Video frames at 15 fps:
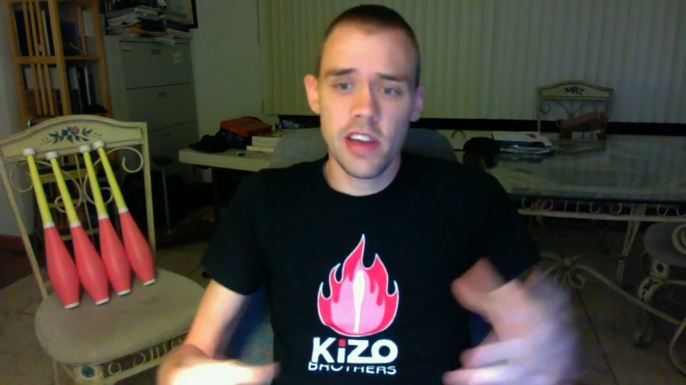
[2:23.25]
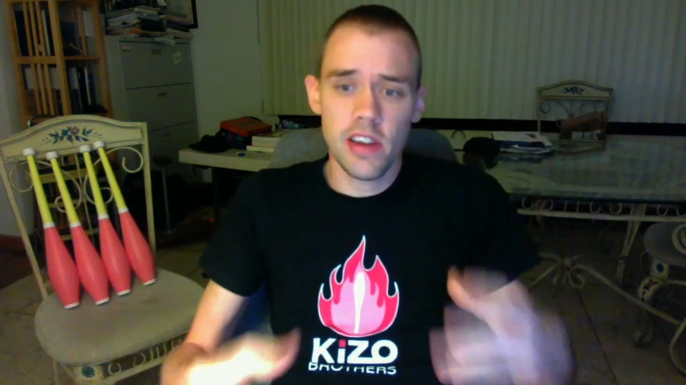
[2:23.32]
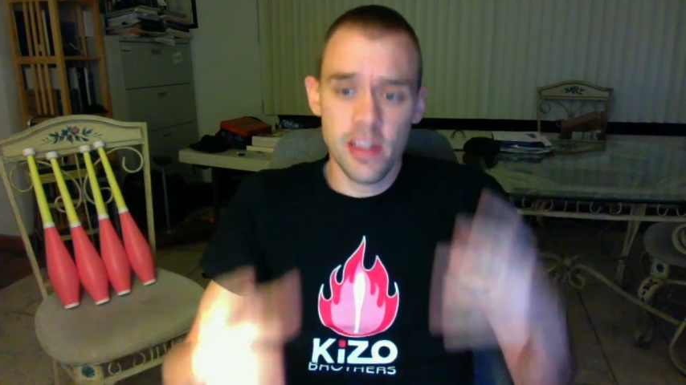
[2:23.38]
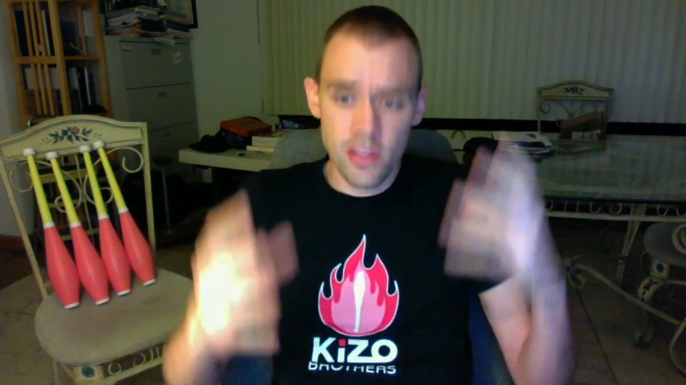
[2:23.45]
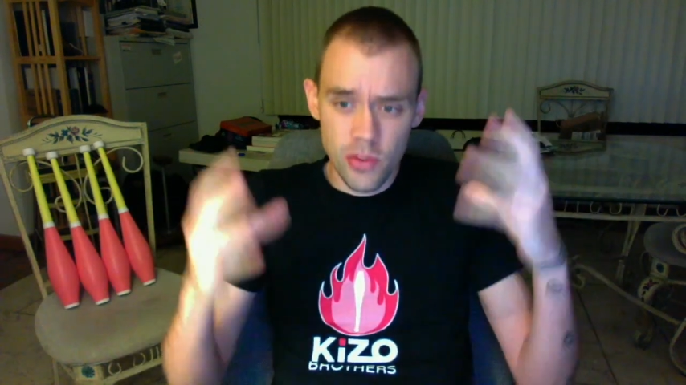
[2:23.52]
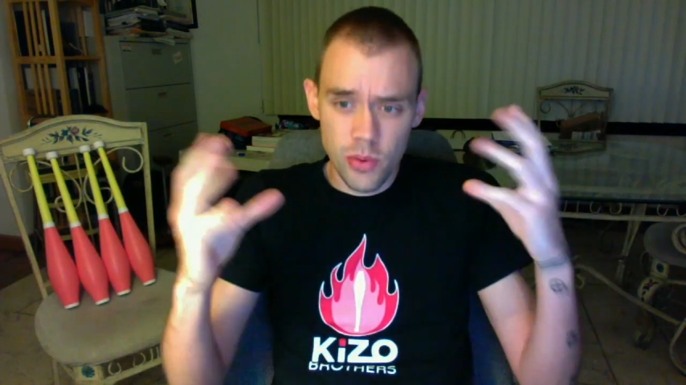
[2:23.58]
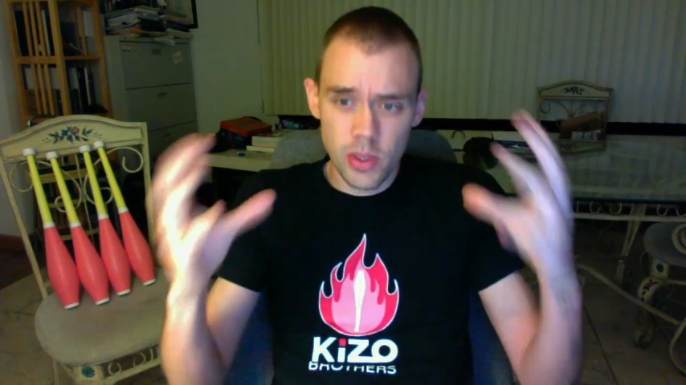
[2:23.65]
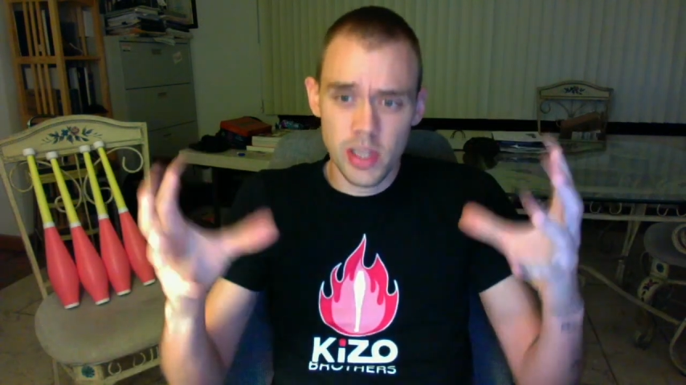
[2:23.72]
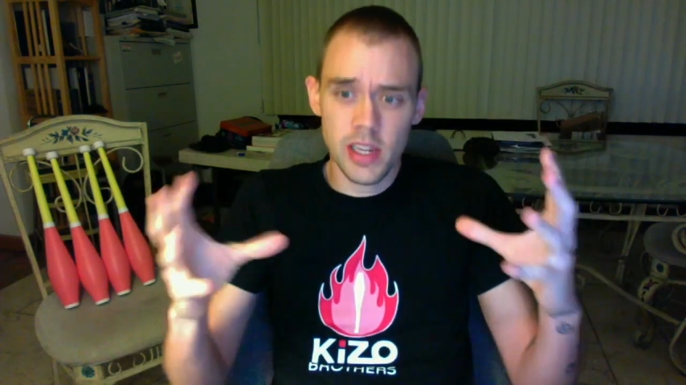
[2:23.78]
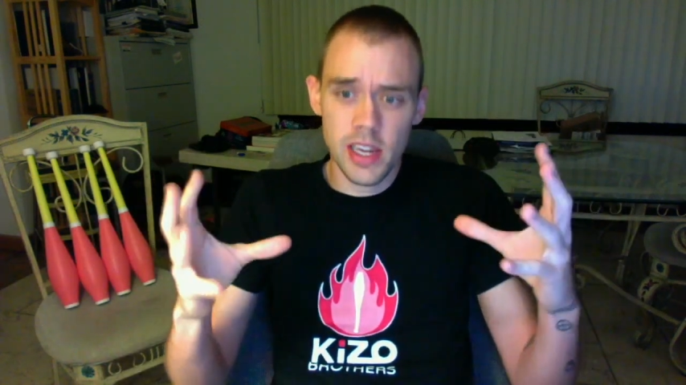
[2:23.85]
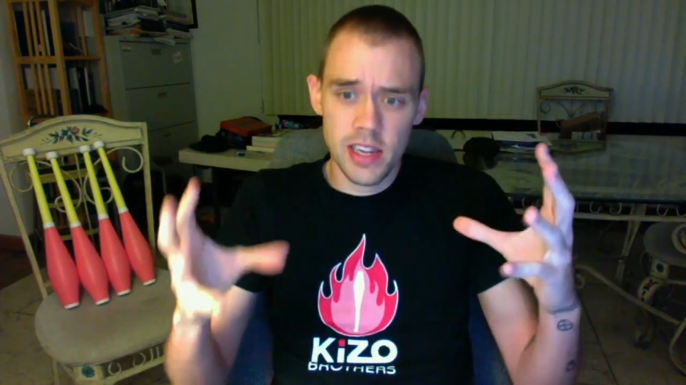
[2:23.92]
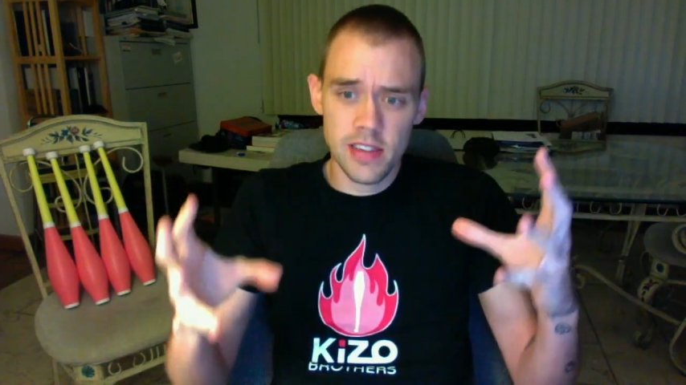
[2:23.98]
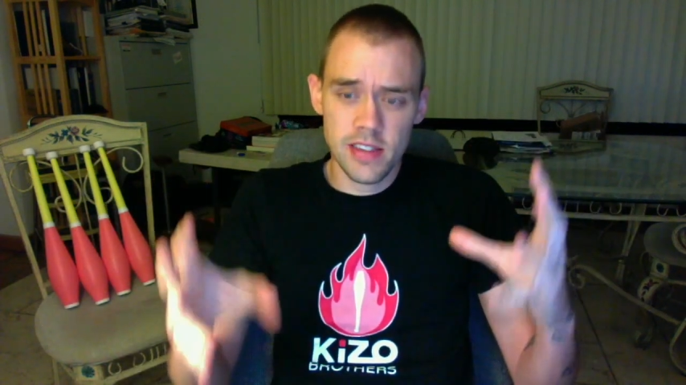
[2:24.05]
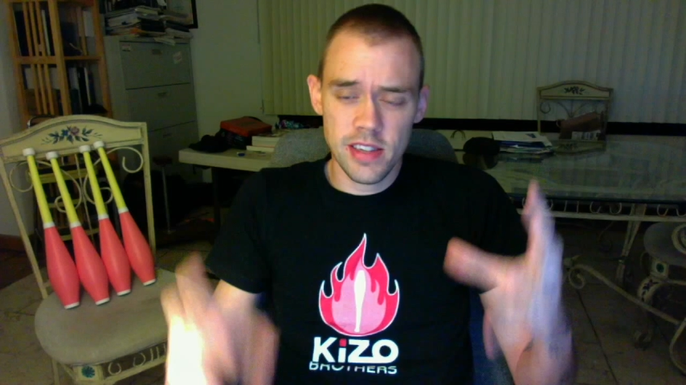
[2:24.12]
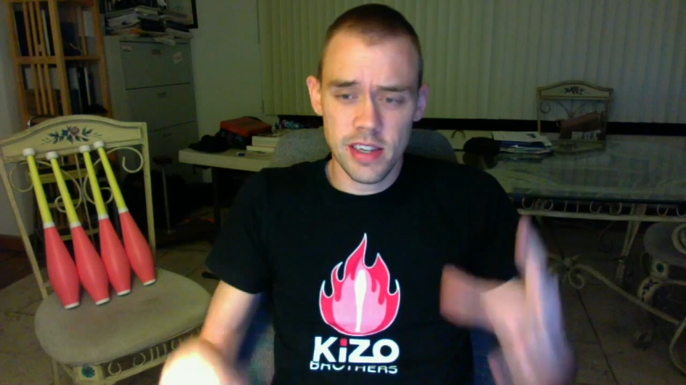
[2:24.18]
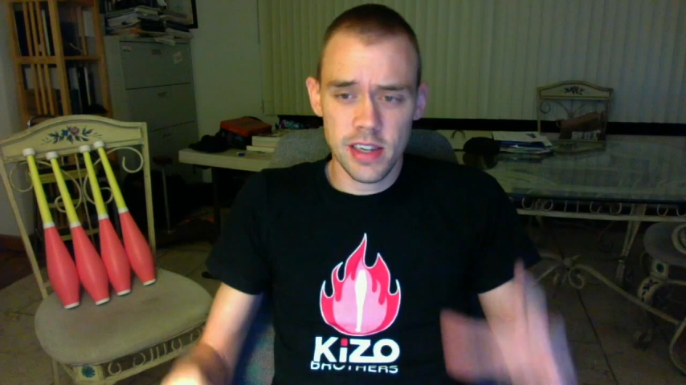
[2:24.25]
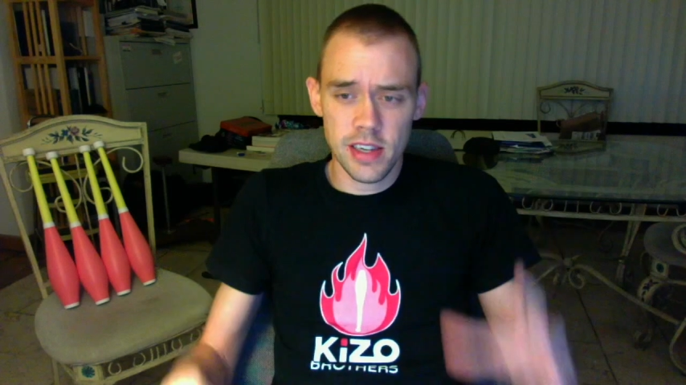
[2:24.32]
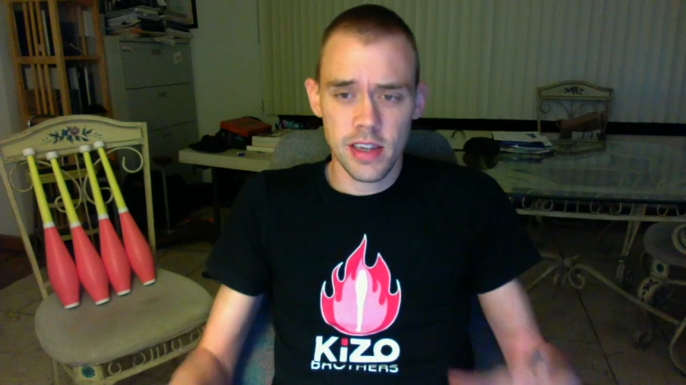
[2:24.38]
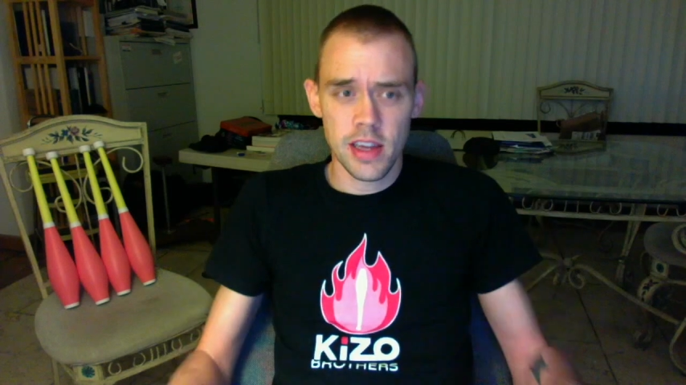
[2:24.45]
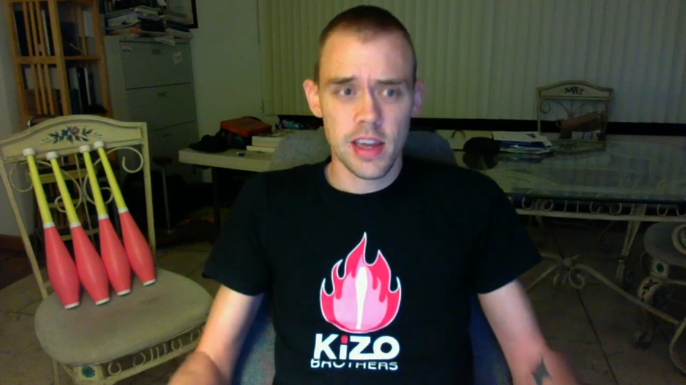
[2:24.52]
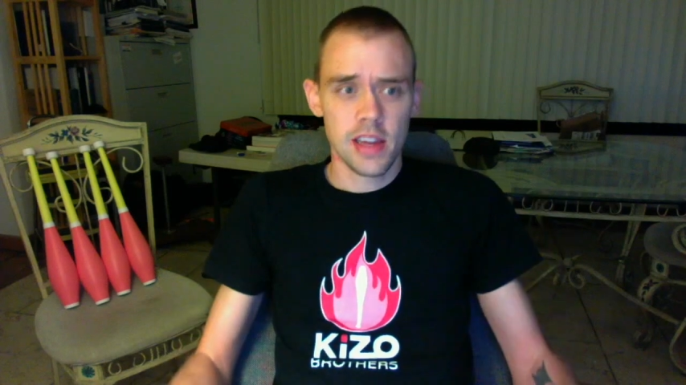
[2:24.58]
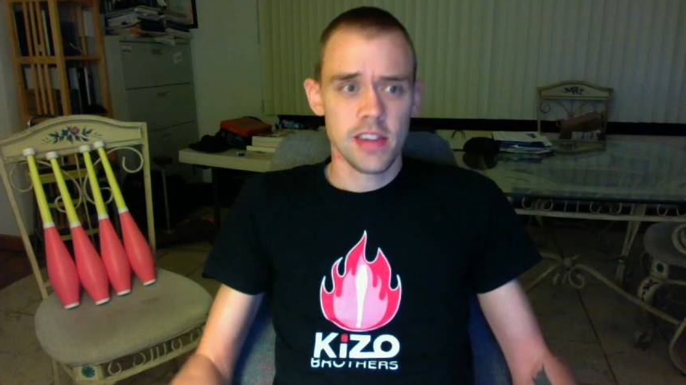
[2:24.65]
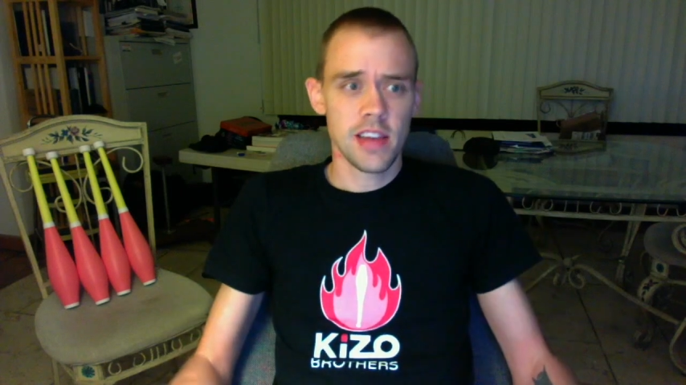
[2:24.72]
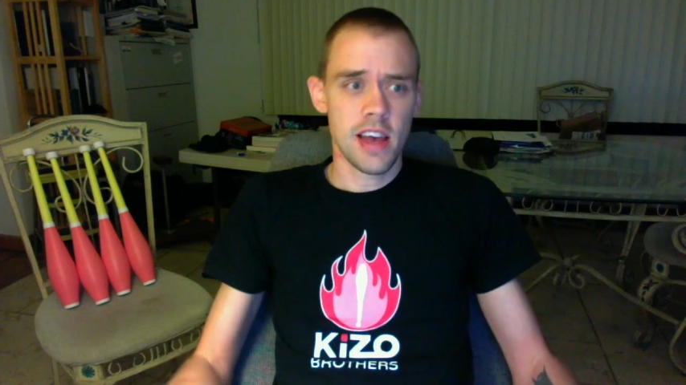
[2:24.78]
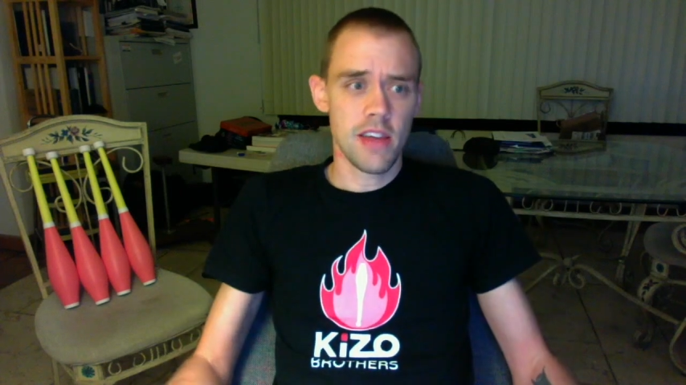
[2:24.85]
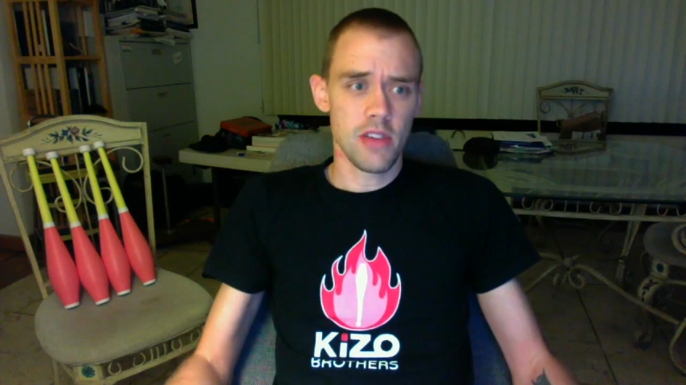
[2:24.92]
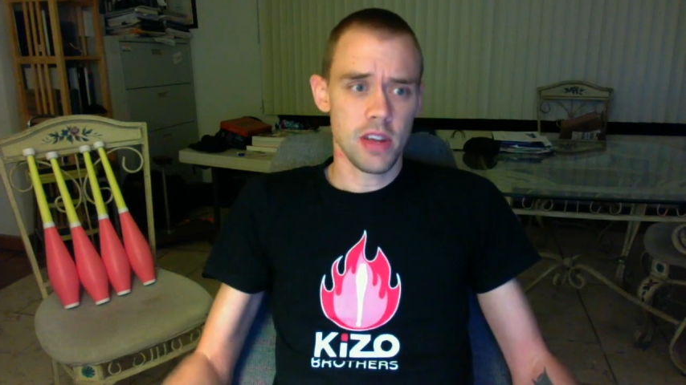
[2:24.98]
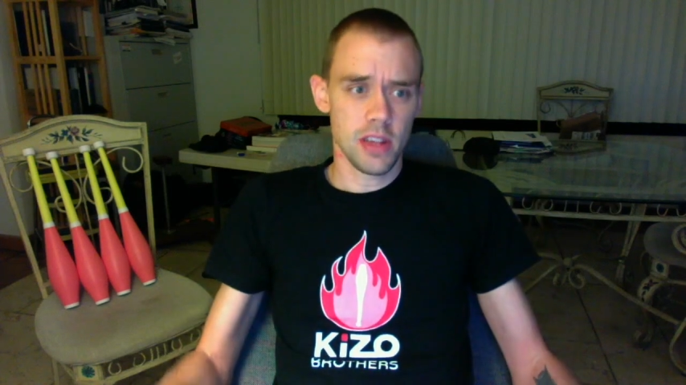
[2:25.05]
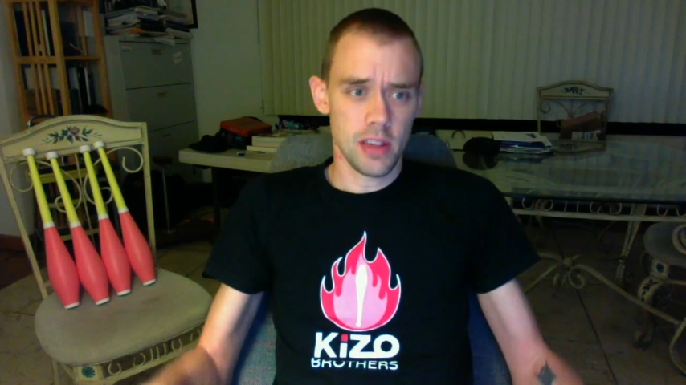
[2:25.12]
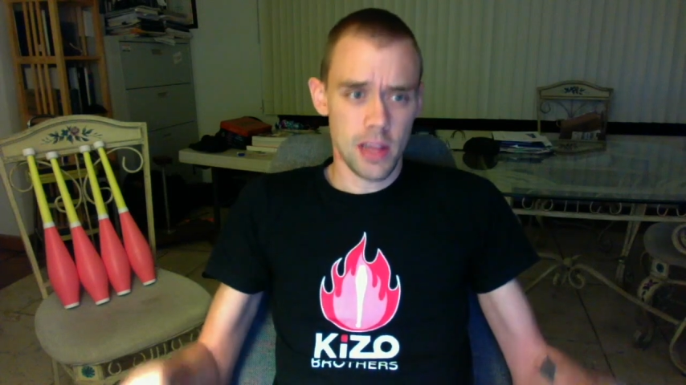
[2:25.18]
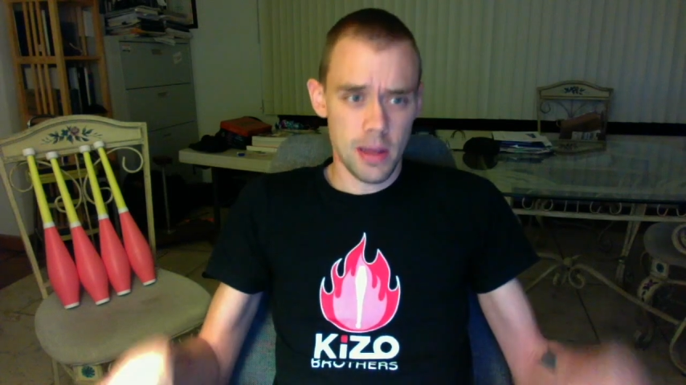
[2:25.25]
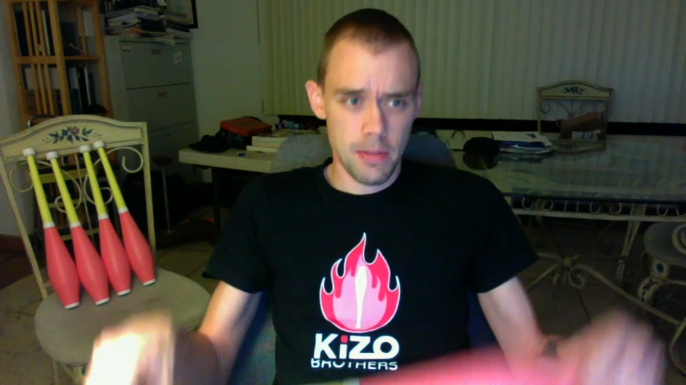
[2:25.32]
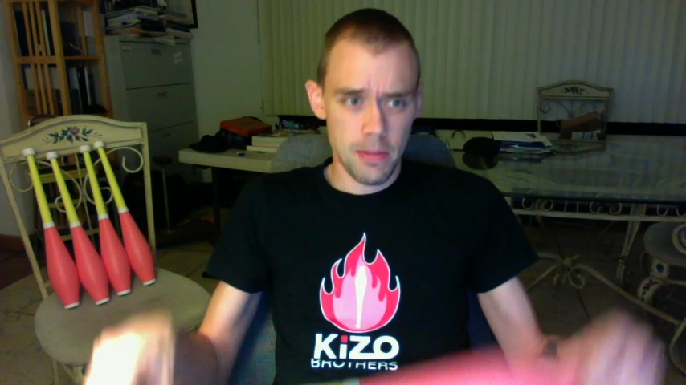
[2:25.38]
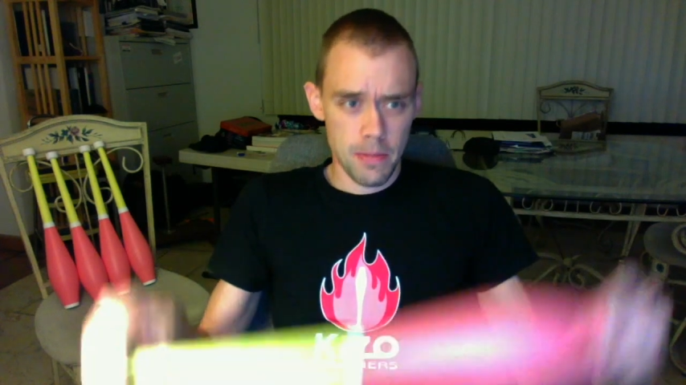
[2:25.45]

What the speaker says: It's a really nice thing to have in a club.